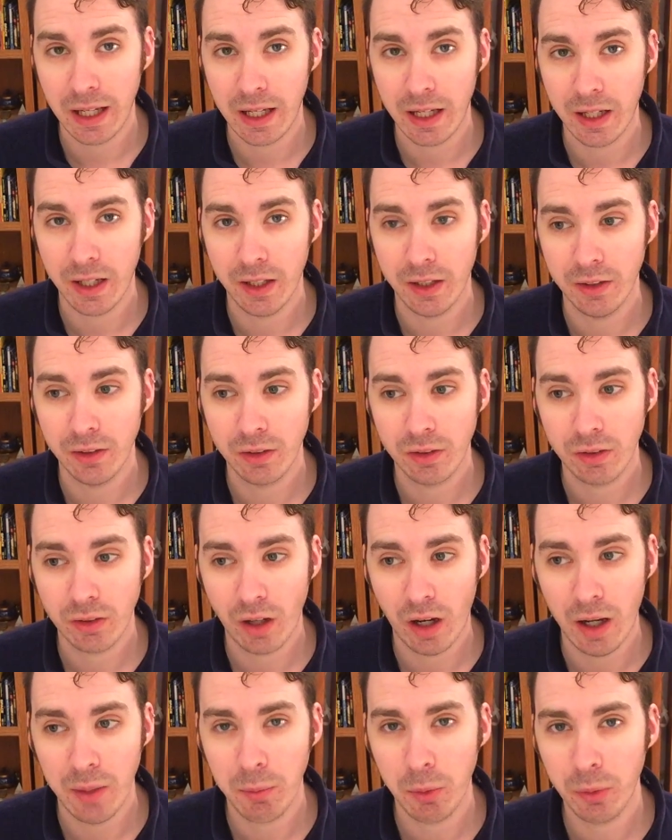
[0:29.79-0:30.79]
and
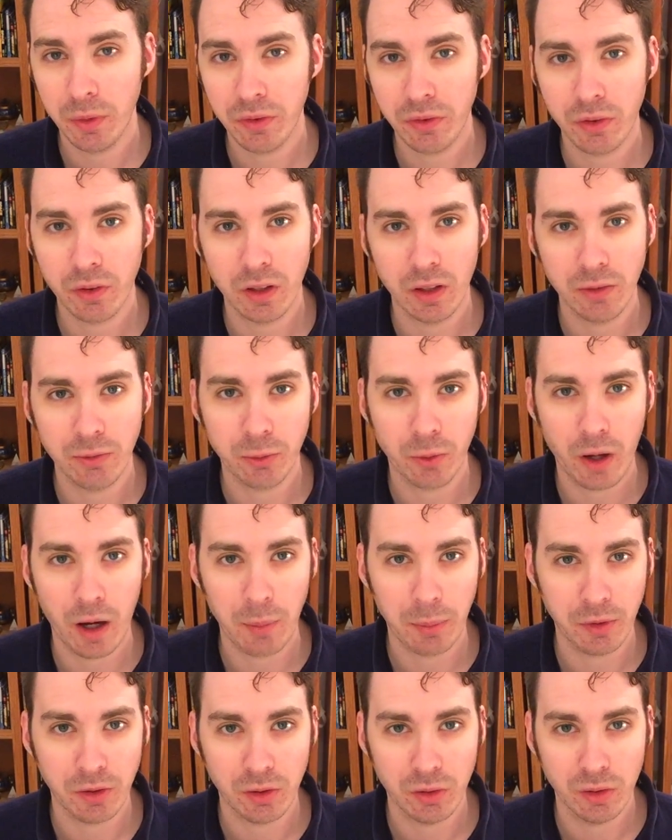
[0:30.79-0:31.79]
I'm always looking for
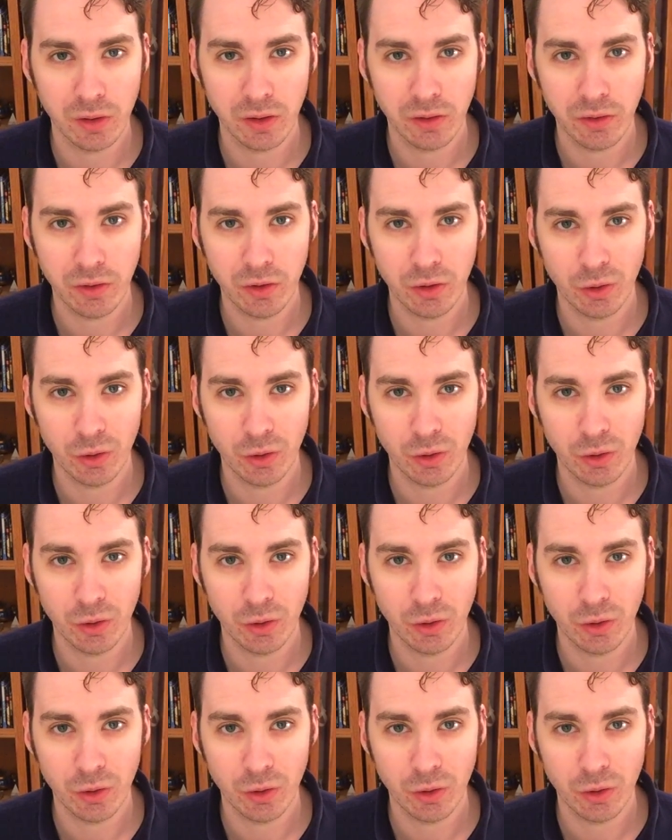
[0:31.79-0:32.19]
opportunities